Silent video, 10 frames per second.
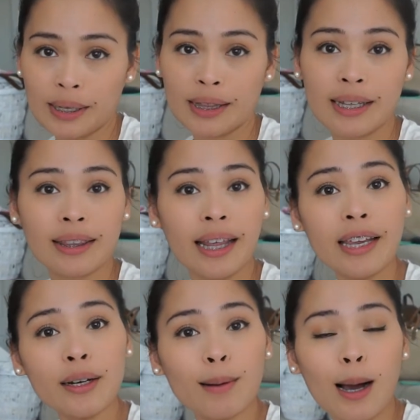and then
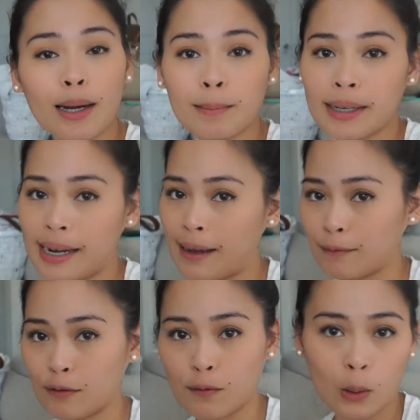later on I'm going to
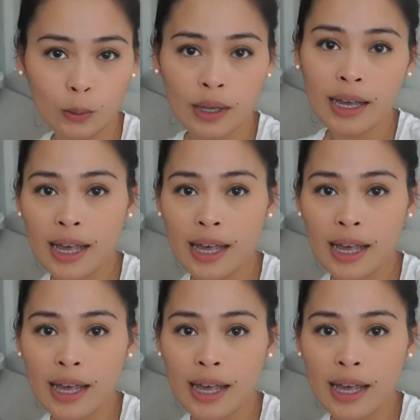have to fold